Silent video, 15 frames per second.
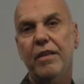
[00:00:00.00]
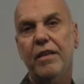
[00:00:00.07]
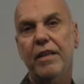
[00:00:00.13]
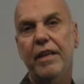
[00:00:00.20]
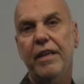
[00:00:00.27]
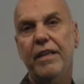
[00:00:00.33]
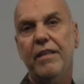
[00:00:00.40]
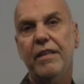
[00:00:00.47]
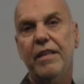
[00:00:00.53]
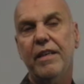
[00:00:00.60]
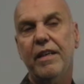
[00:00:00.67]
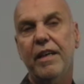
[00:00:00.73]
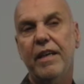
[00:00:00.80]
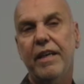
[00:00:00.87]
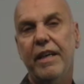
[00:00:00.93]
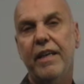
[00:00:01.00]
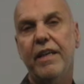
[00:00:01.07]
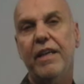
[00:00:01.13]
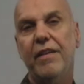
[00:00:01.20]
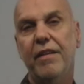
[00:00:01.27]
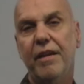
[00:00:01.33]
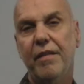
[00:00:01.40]
Uh, and
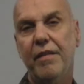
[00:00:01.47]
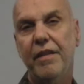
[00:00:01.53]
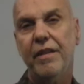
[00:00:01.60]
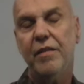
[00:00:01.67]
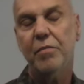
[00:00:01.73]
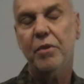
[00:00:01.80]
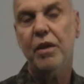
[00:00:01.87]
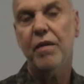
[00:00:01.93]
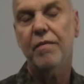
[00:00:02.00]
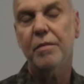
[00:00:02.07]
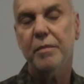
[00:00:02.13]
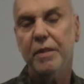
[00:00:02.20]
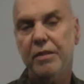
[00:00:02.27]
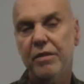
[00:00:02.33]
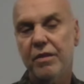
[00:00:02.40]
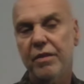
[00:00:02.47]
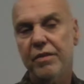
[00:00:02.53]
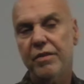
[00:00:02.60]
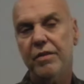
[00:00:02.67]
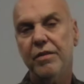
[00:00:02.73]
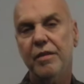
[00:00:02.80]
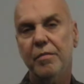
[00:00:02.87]
again, I, I, think the problem is
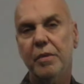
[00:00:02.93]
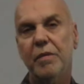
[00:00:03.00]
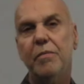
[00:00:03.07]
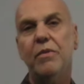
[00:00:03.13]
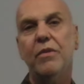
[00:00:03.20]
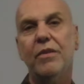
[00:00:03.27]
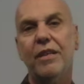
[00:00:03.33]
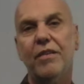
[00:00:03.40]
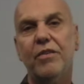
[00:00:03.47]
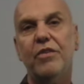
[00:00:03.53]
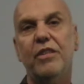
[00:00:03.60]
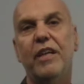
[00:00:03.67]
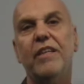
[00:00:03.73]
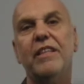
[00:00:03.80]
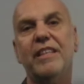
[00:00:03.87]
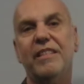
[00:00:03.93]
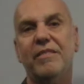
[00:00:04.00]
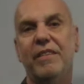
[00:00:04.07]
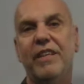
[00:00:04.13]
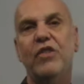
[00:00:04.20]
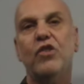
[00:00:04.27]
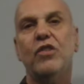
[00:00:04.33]
also that people don't understand the
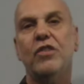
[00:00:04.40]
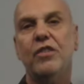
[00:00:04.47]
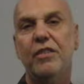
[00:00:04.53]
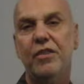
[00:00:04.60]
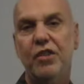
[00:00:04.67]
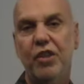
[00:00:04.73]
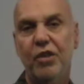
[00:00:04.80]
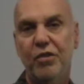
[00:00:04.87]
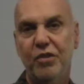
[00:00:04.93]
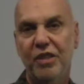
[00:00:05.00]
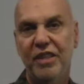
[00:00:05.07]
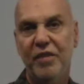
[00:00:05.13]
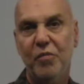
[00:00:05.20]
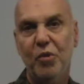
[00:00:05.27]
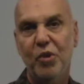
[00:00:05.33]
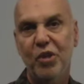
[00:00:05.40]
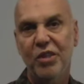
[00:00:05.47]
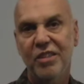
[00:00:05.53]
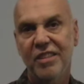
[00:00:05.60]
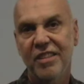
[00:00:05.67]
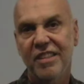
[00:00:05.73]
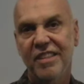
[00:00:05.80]
conventions of the jokes anymore
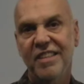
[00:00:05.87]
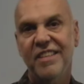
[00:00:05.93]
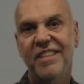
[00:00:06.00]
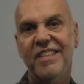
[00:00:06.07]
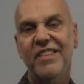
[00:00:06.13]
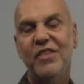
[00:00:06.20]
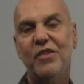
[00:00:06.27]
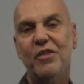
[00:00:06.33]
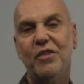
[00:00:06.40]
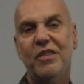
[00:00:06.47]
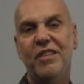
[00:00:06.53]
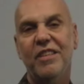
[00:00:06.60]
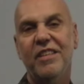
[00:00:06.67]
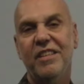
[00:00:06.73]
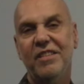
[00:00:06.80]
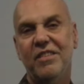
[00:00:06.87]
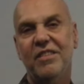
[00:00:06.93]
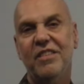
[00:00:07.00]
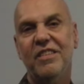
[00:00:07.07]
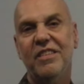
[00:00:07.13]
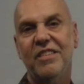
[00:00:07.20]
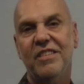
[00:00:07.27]
either, and
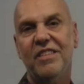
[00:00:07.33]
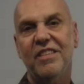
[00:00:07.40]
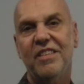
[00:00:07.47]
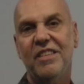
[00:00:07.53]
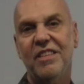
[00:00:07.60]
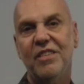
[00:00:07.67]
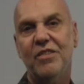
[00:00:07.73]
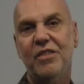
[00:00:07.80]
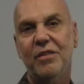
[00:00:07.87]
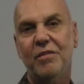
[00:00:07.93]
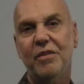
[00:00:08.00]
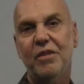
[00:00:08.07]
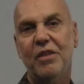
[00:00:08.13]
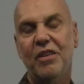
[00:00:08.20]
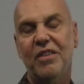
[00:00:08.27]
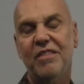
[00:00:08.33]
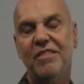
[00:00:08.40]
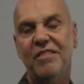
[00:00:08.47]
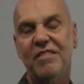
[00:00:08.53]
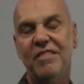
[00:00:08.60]
it's, it's a, a little difficult.